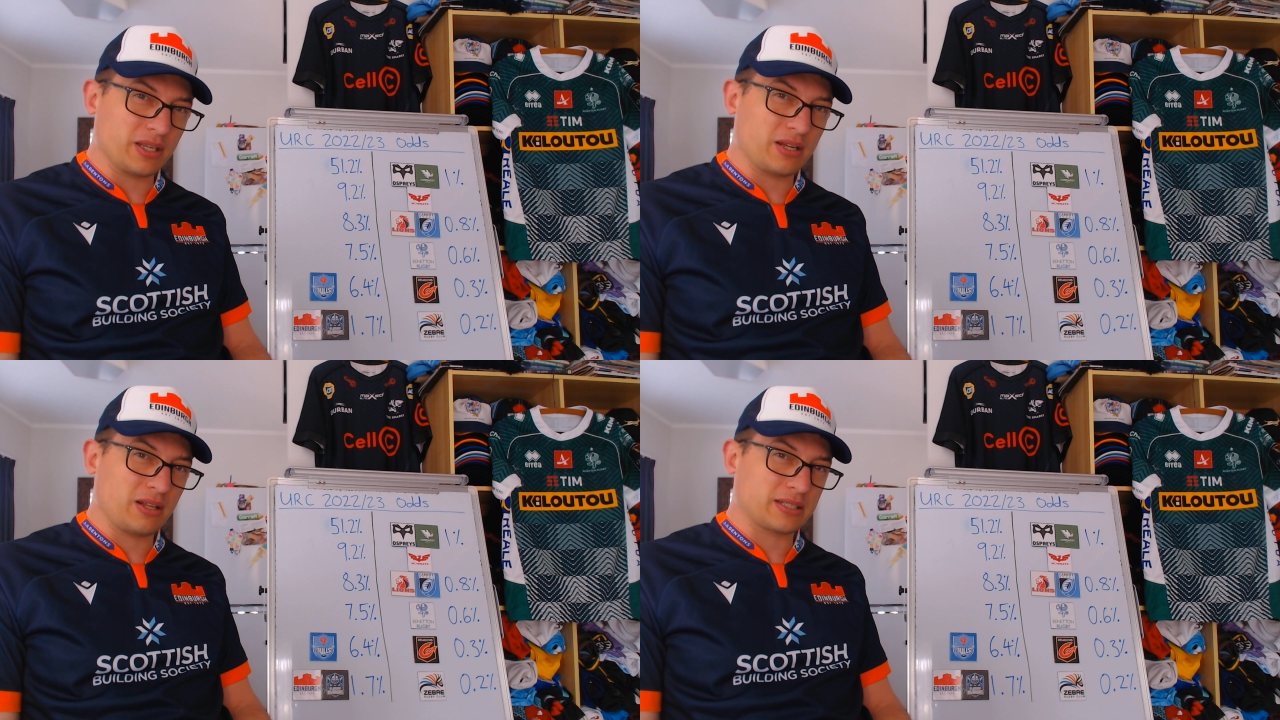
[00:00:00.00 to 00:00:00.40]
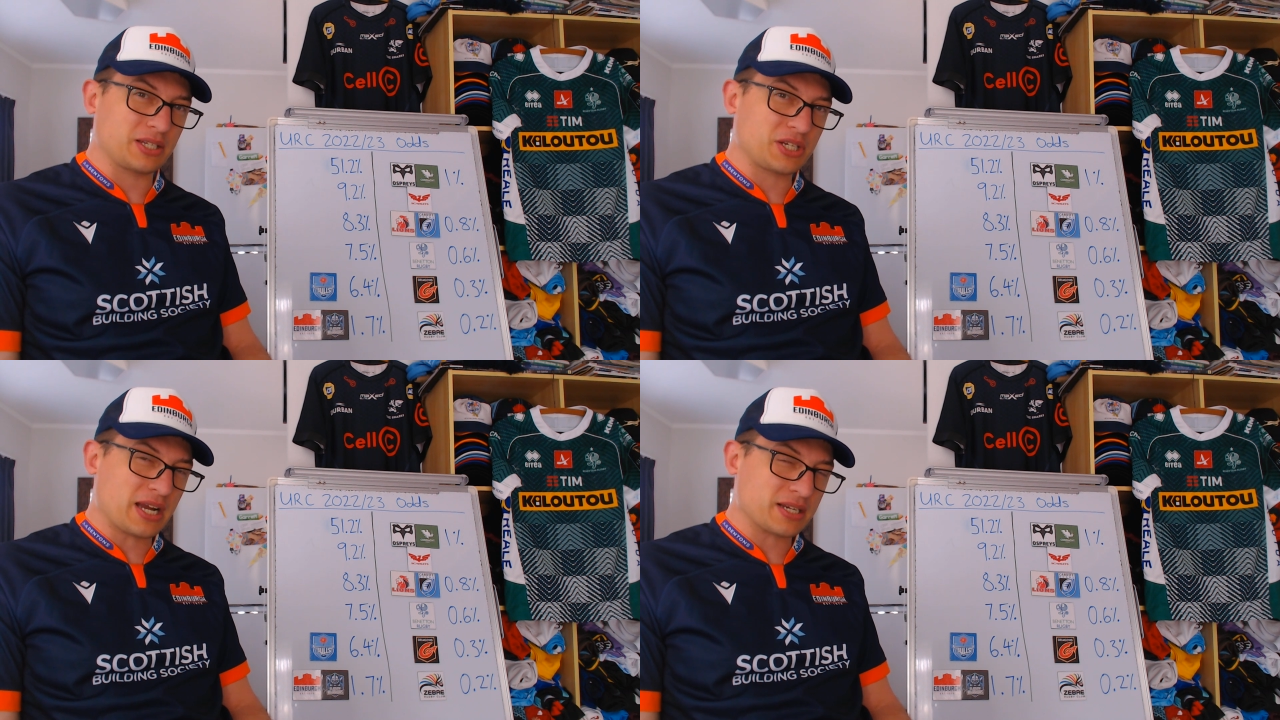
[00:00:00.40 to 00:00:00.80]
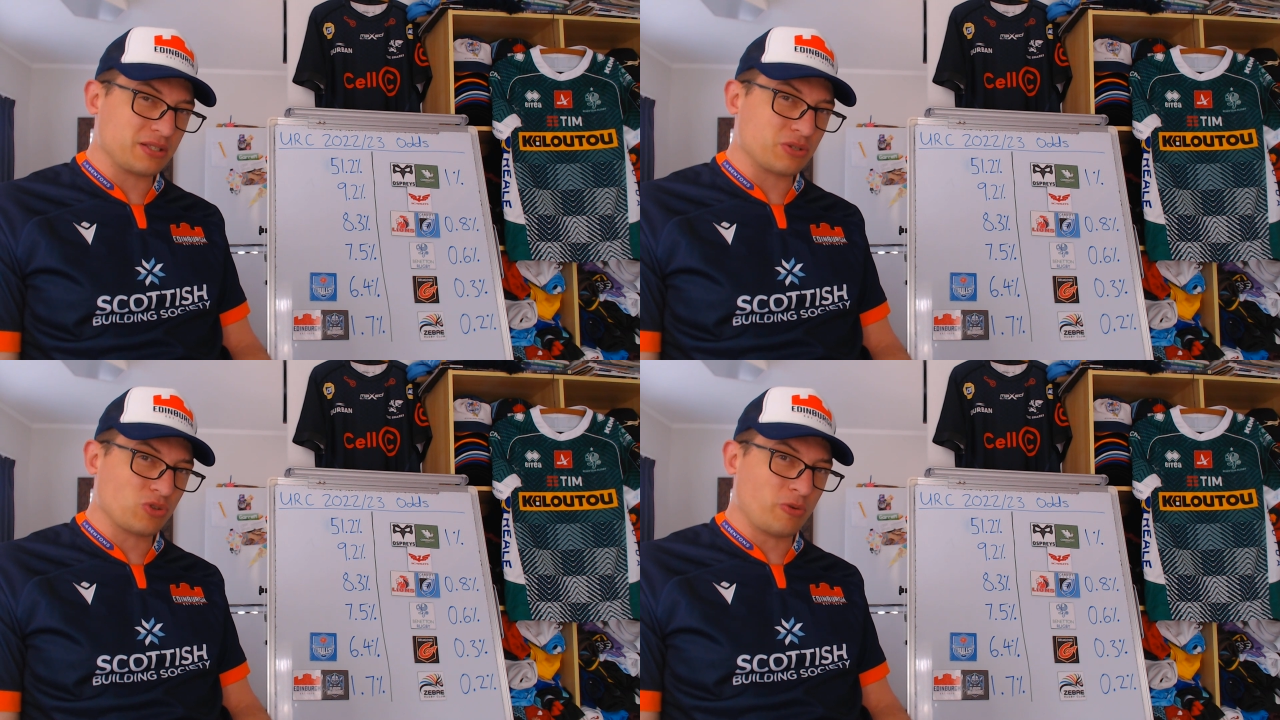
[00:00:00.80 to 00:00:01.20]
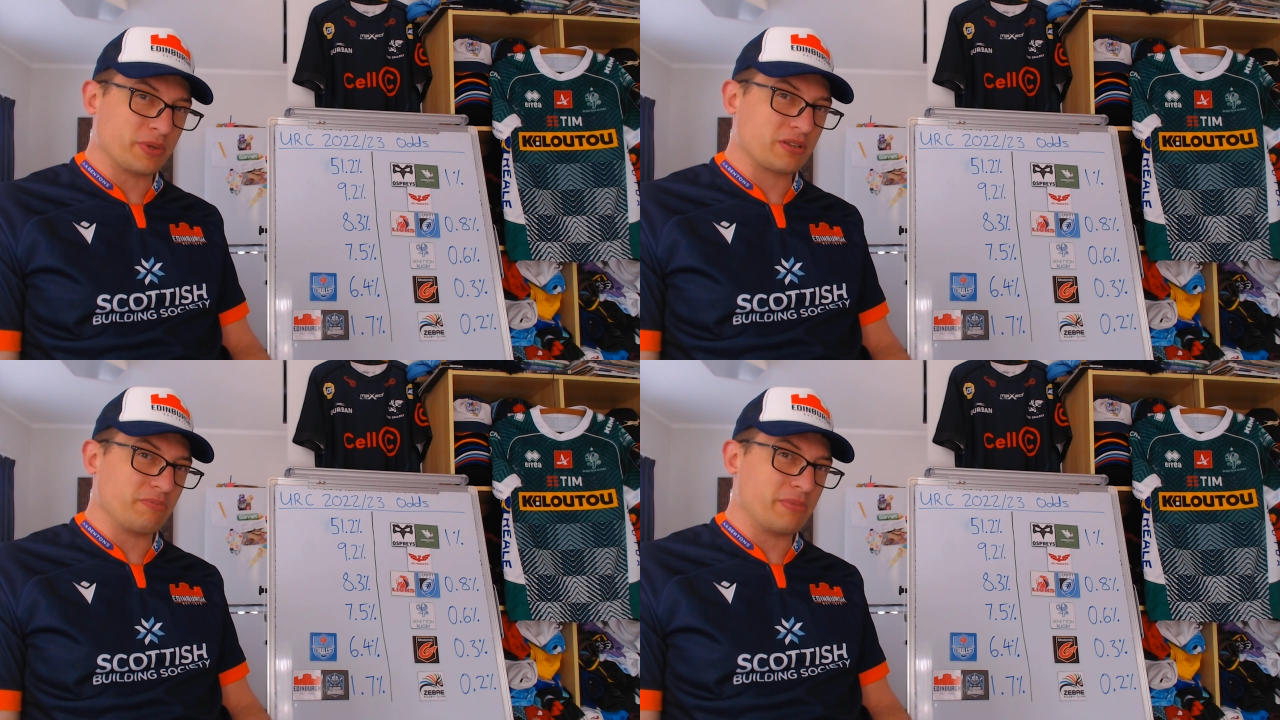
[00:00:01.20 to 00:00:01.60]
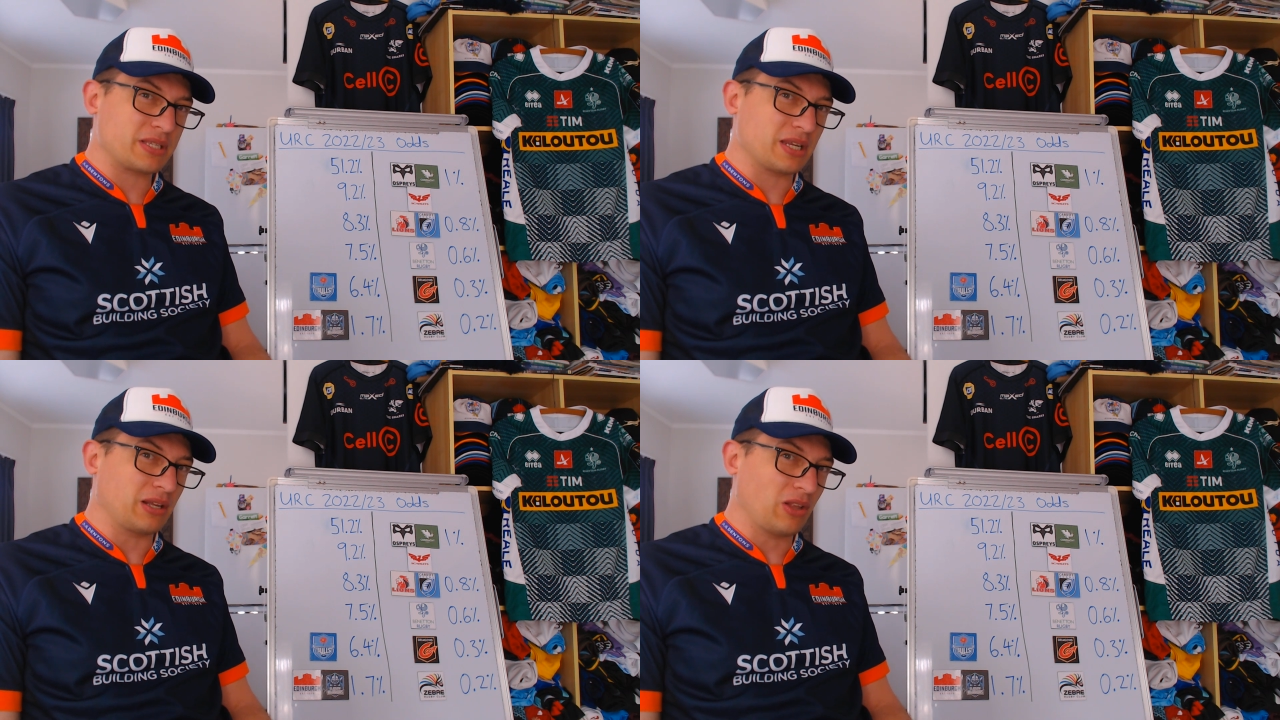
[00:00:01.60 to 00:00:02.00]
You know, like the Sharks and the Stormers are
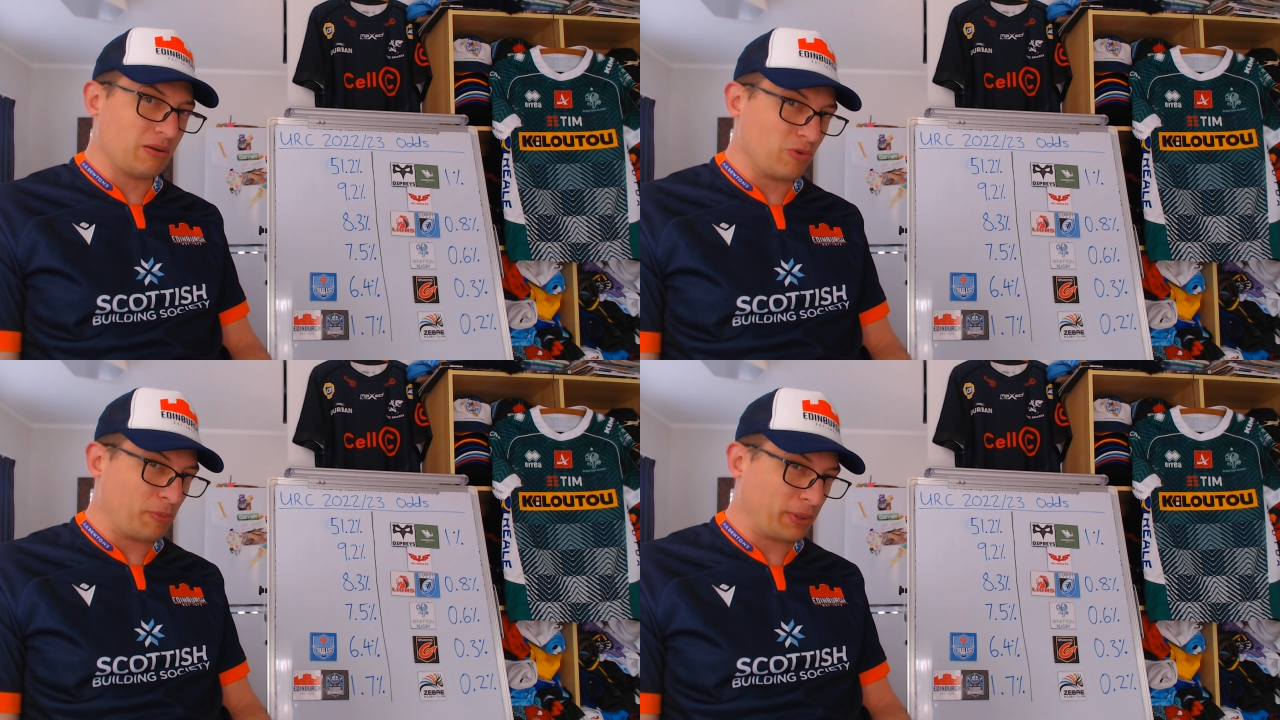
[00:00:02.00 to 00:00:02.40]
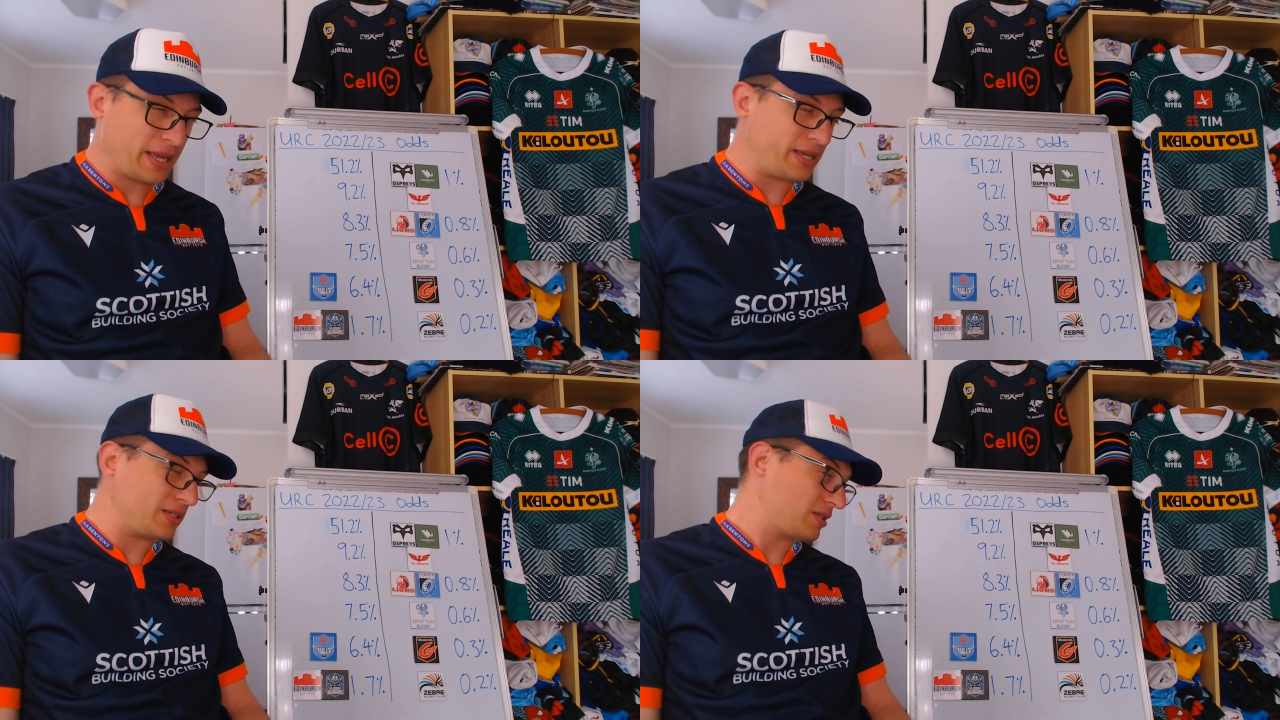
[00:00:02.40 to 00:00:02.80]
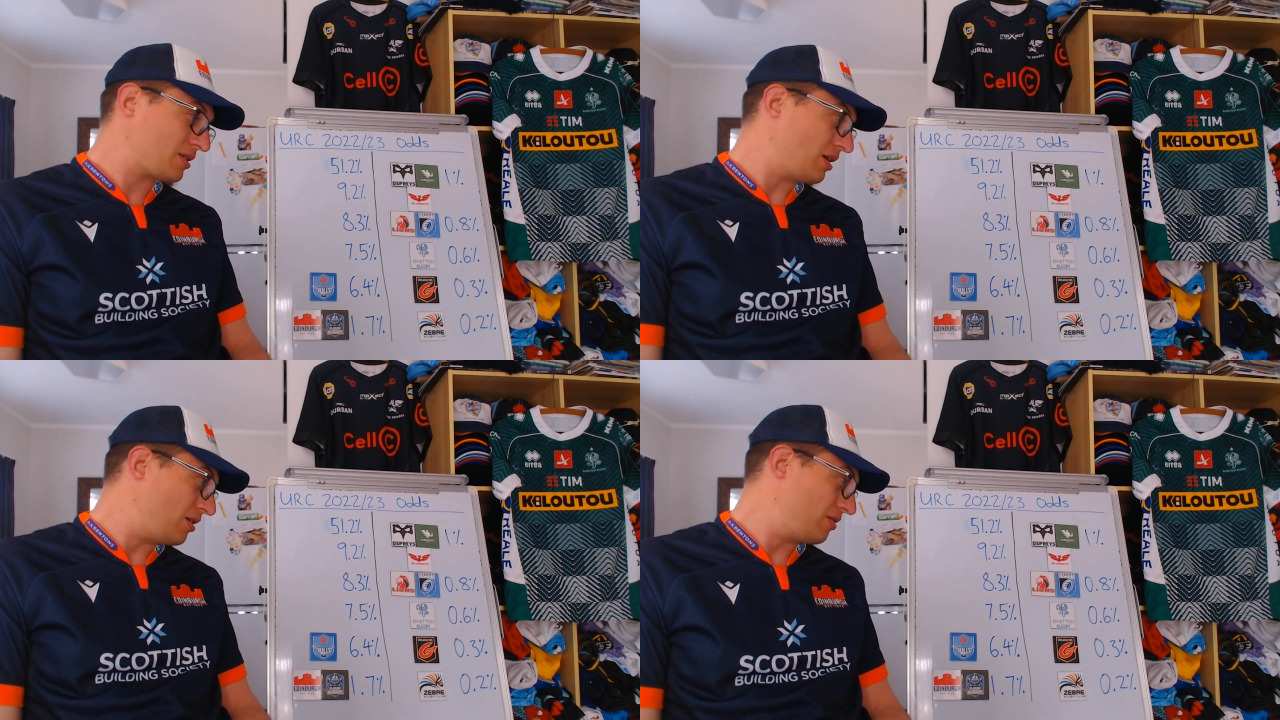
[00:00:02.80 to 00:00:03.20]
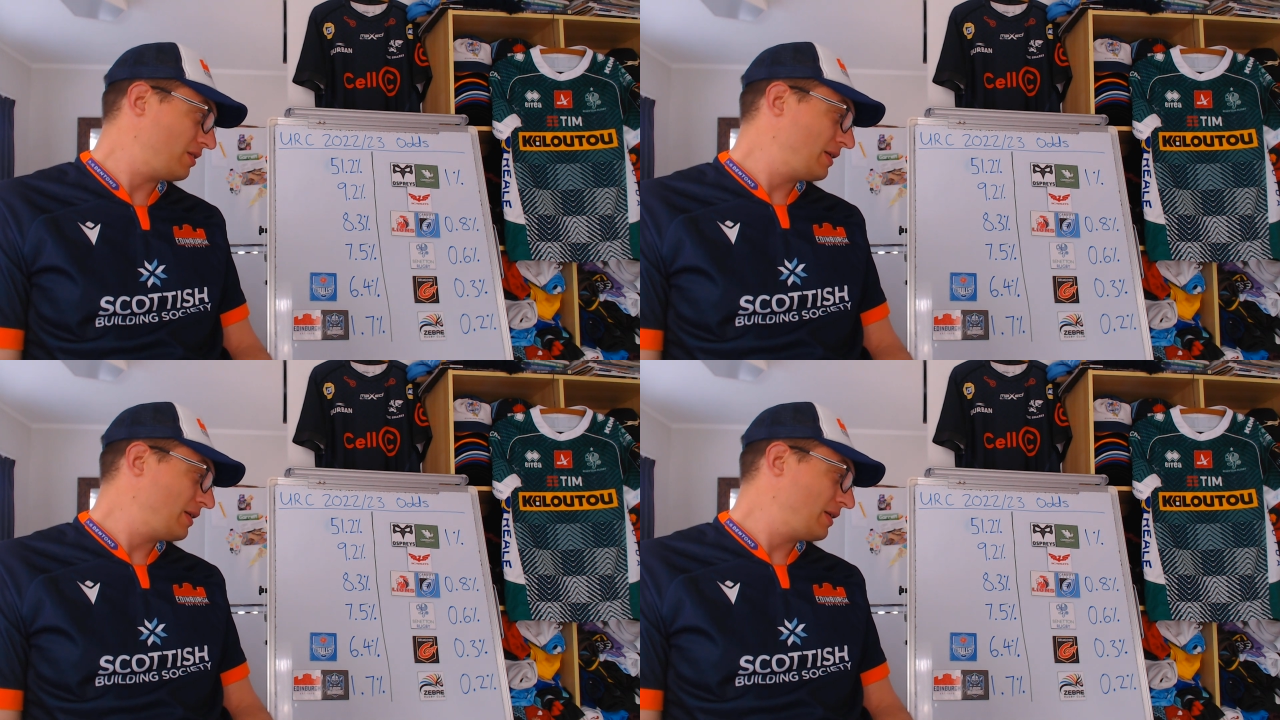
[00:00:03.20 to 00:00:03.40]
missing a lot more players, so